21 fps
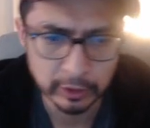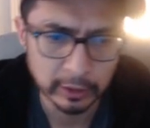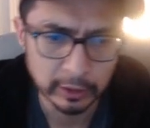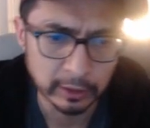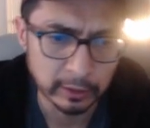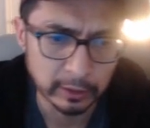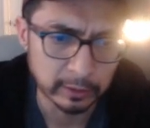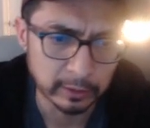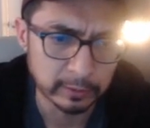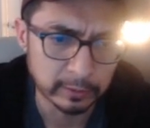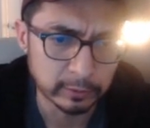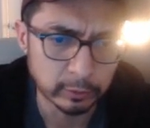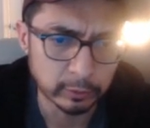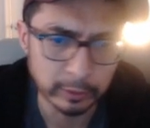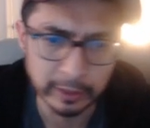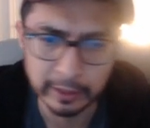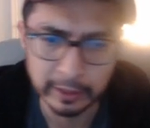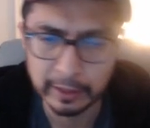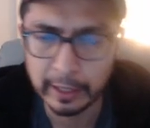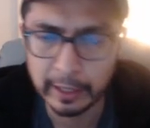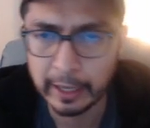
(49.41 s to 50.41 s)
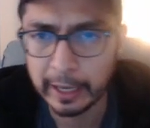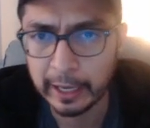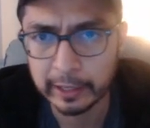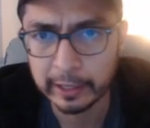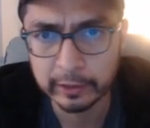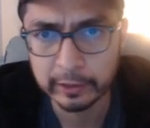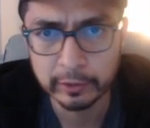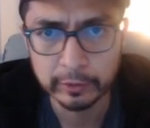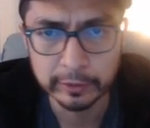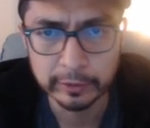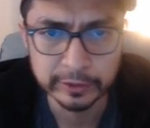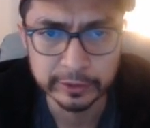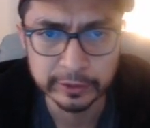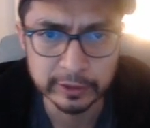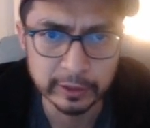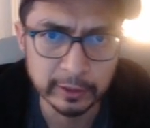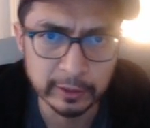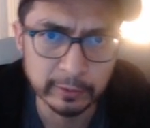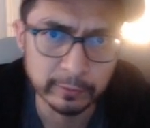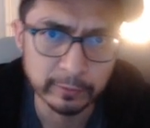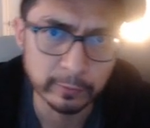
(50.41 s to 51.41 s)
you get
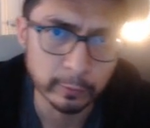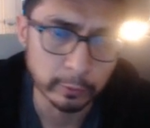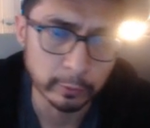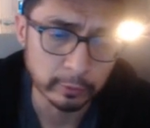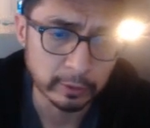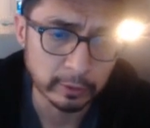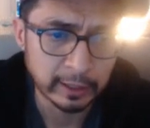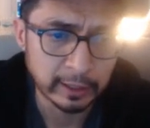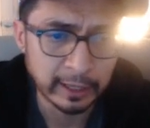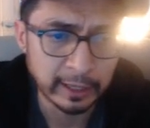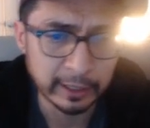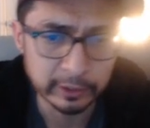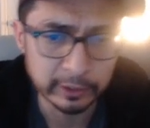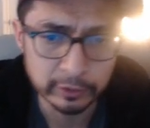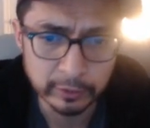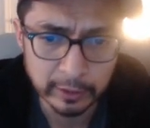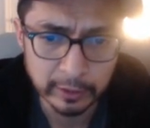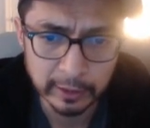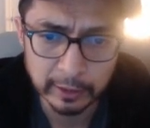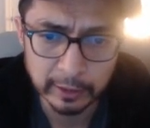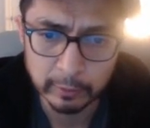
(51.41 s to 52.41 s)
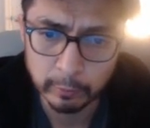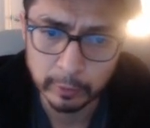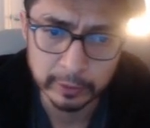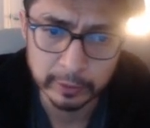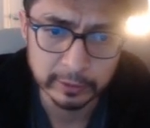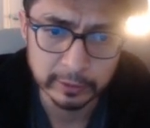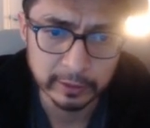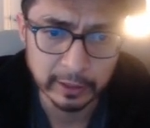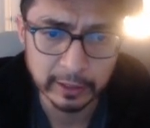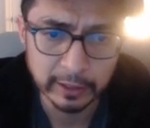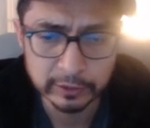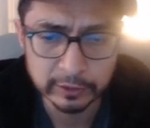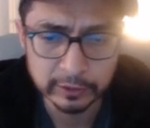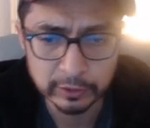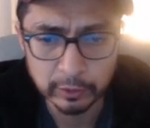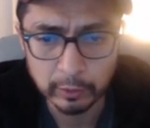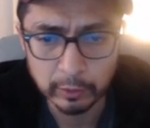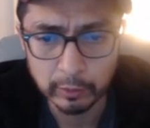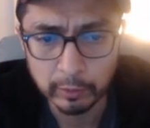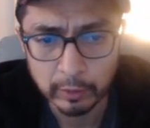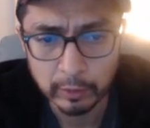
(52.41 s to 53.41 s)
accuracy for Hydra and whatnot,
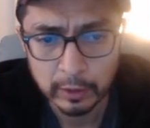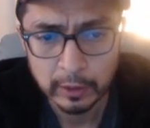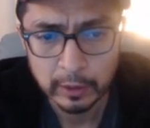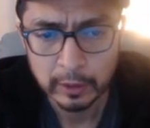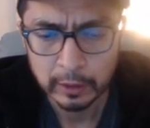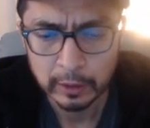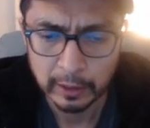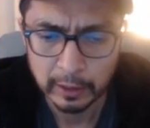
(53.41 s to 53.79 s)
so